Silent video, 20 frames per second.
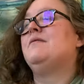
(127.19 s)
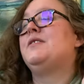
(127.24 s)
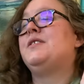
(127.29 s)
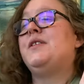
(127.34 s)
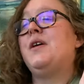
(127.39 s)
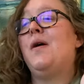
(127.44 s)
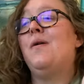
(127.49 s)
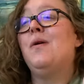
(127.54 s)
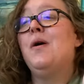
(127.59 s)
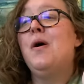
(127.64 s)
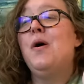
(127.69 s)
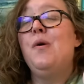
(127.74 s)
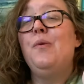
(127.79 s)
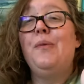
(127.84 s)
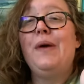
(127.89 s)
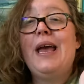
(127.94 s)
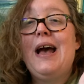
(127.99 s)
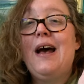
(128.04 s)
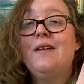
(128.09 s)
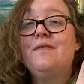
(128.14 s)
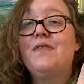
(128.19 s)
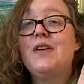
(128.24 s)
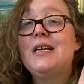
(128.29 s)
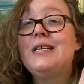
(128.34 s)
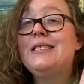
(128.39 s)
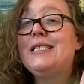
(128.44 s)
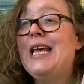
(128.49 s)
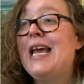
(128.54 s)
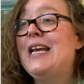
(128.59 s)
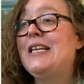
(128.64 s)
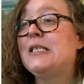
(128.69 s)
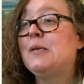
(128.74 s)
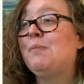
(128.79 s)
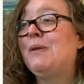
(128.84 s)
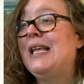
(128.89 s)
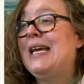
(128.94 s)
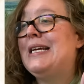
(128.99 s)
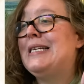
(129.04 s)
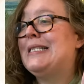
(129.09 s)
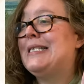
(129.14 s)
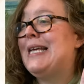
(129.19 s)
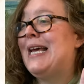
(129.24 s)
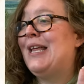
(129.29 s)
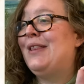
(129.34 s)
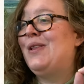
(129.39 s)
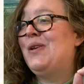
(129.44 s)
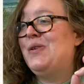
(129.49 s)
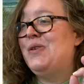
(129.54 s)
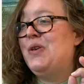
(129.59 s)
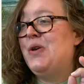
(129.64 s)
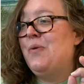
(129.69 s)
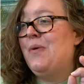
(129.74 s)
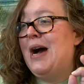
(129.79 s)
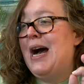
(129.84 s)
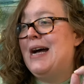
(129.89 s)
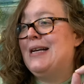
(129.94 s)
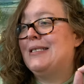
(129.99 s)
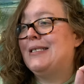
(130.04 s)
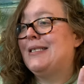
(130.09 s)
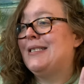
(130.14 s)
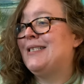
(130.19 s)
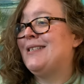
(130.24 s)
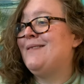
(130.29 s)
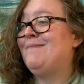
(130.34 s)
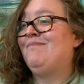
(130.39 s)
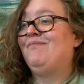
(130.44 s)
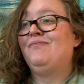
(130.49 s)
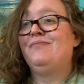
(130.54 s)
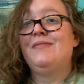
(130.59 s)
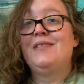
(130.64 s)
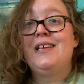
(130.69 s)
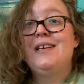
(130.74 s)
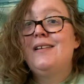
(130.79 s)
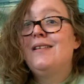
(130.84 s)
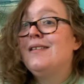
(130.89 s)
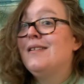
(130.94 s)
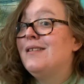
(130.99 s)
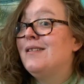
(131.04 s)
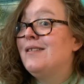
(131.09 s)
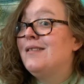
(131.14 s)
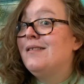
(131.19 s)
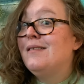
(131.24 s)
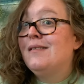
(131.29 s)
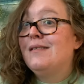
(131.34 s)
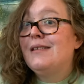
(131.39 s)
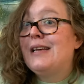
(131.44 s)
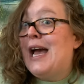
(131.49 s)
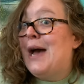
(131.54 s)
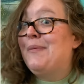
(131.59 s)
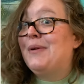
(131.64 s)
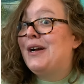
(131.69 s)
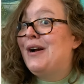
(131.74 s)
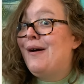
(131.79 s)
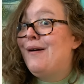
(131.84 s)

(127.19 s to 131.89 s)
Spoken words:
So we have takes place in the U.S. Cabot